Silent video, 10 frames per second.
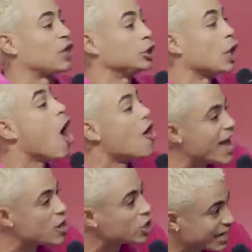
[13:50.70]
about the
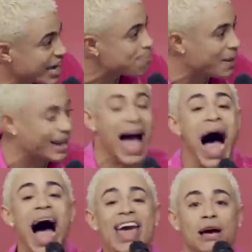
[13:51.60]
law that you're keeping.
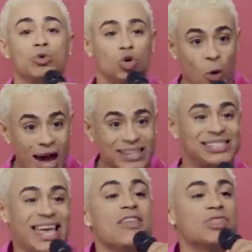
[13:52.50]
I am
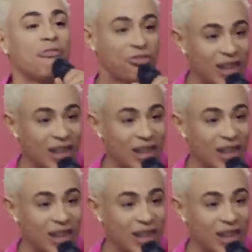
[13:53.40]
grace in